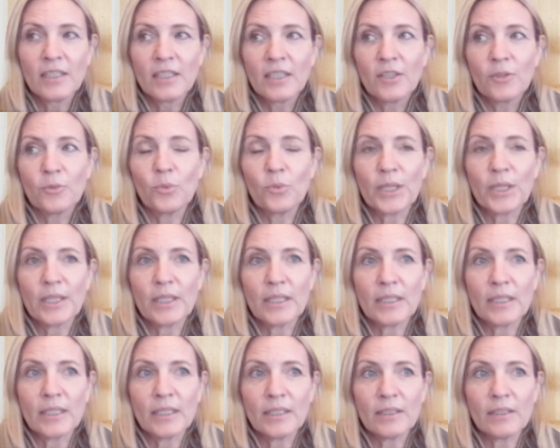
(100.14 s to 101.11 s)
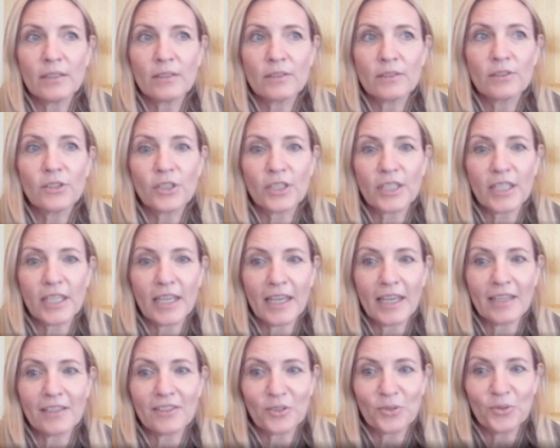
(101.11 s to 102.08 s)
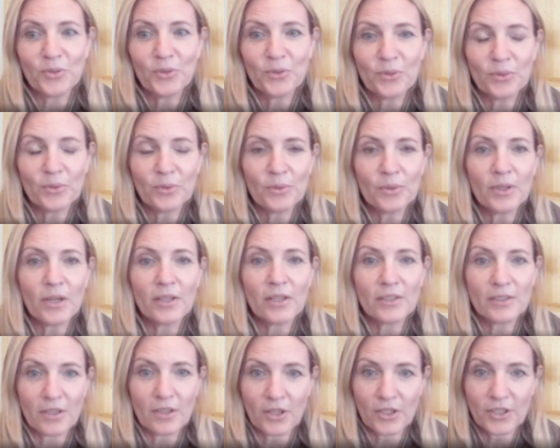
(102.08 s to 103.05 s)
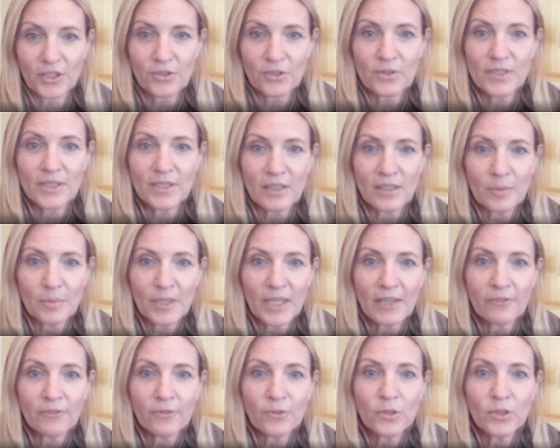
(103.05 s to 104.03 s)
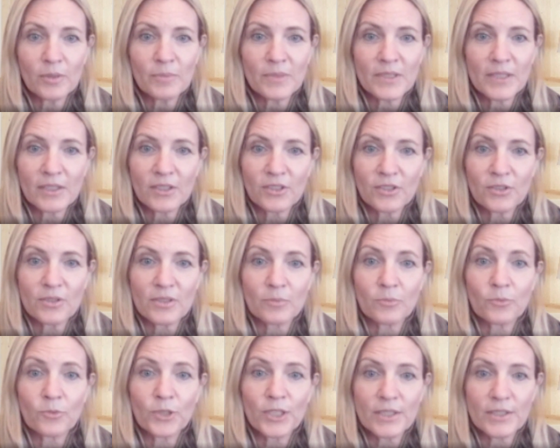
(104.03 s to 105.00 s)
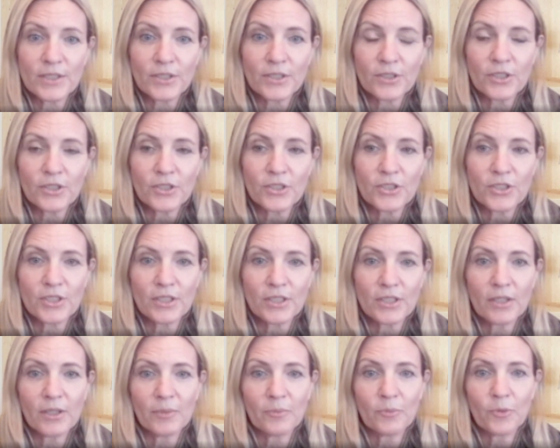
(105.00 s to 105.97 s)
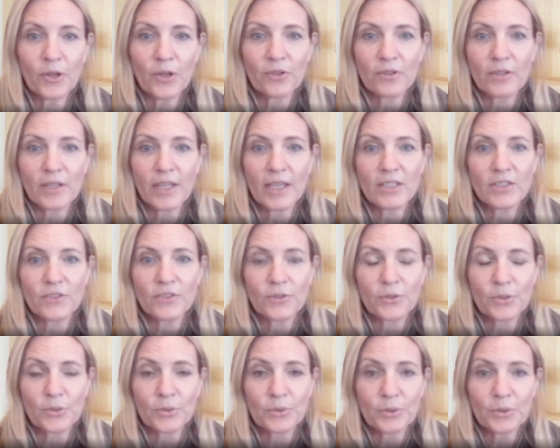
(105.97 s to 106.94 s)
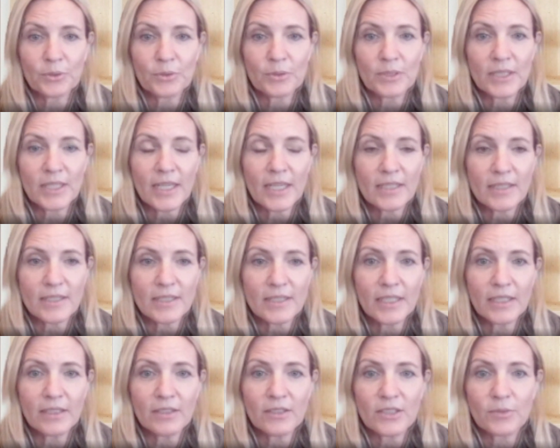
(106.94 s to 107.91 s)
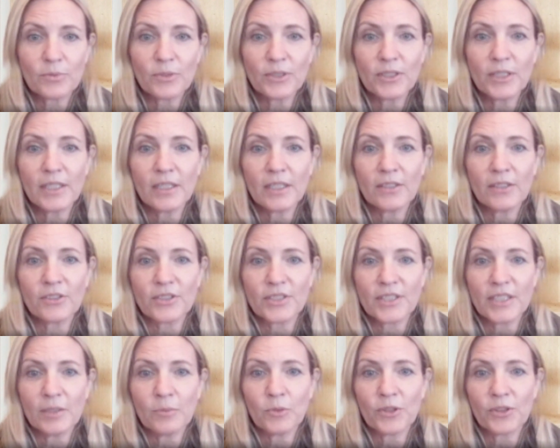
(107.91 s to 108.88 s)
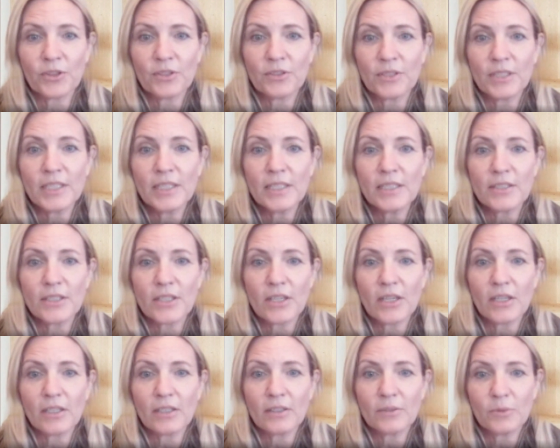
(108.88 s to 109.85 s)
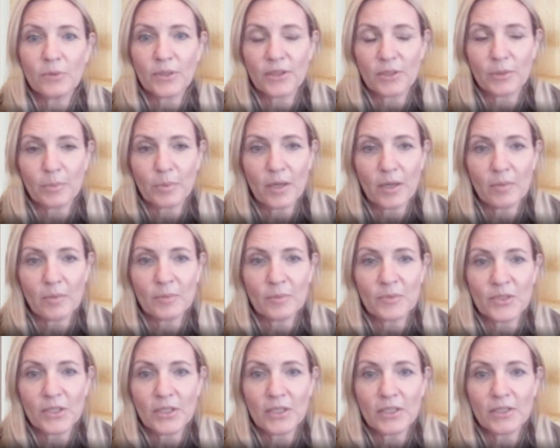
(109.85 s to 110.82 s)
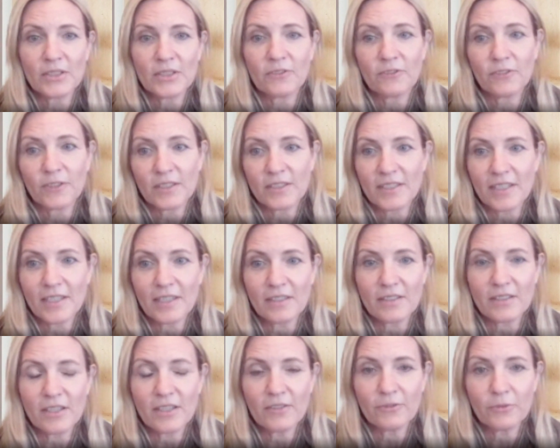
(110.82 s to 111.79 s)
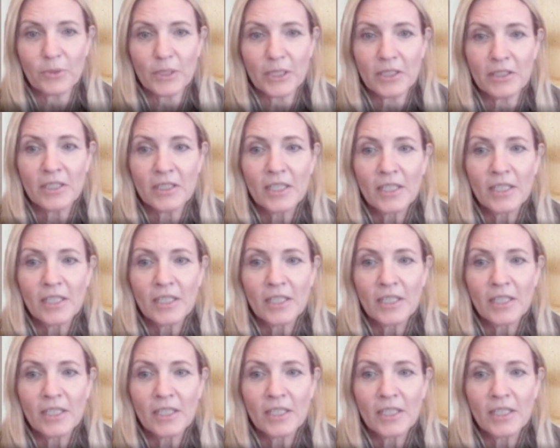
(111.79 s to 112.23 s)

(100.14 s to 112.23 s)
We look at who are using the platforms and do some research, whether that's through testing to really understand what their needs are, what their problems are to fix that software,